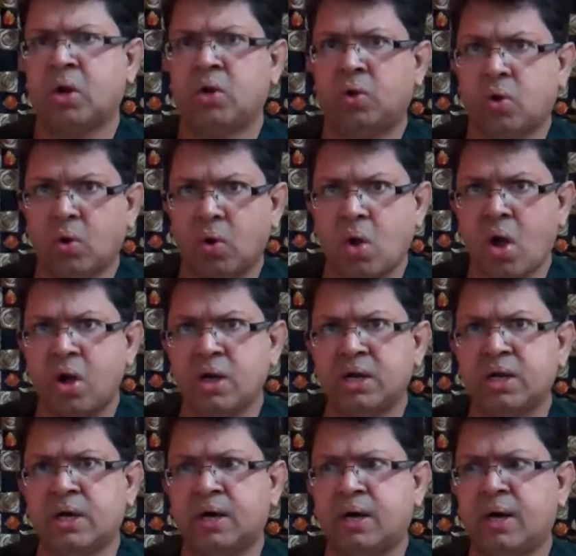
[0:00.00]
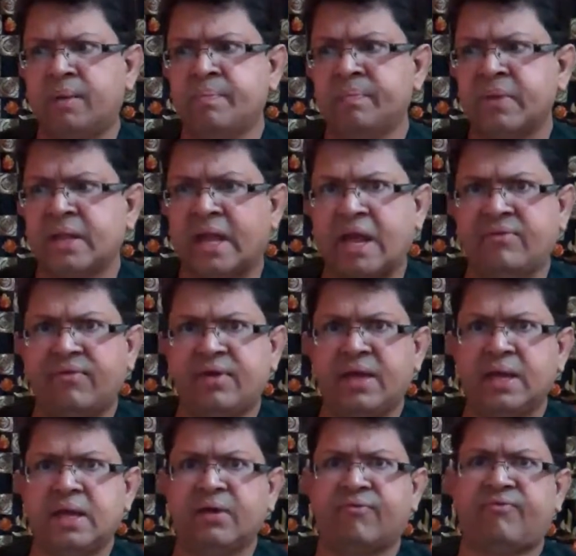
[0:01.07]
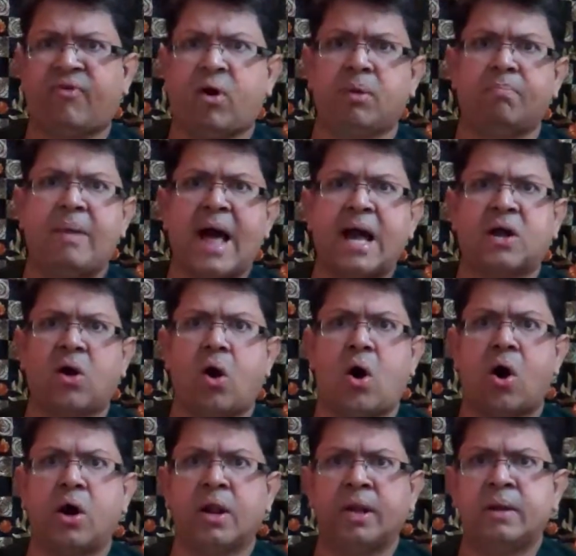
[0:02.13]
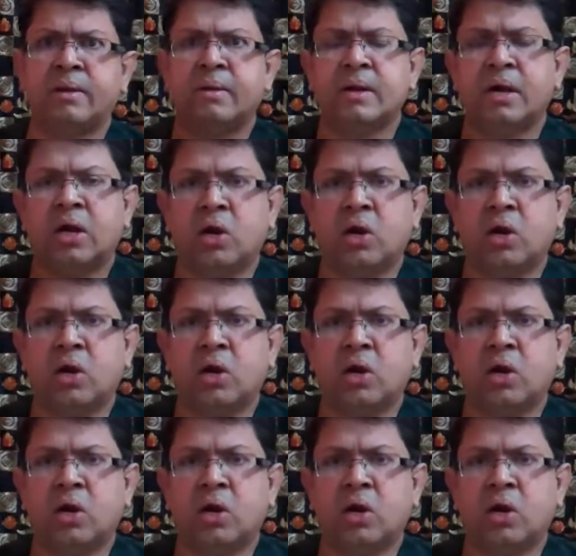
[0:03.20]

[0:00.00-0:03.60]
No longer can we fall back on